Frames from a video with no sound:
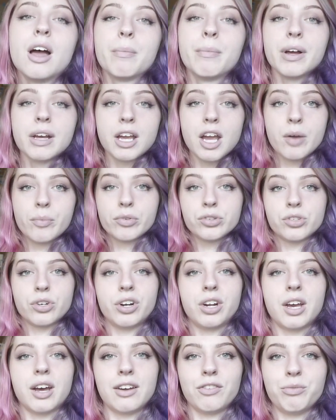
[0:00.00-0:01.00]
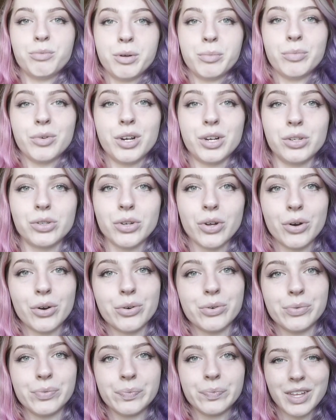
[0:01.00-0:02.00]
my camera's running out of memory,
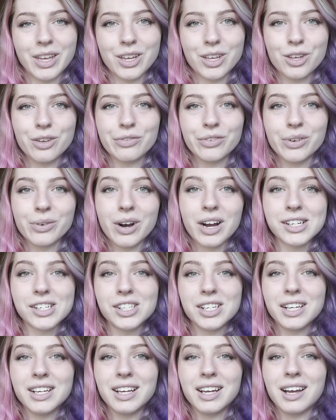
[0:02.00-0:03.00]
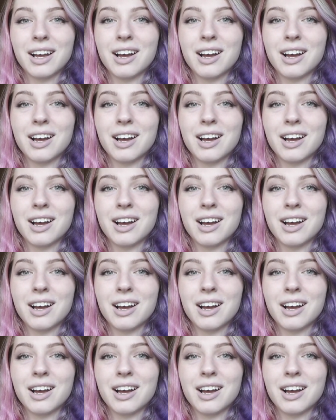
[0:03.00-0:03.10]
so thank you for watching.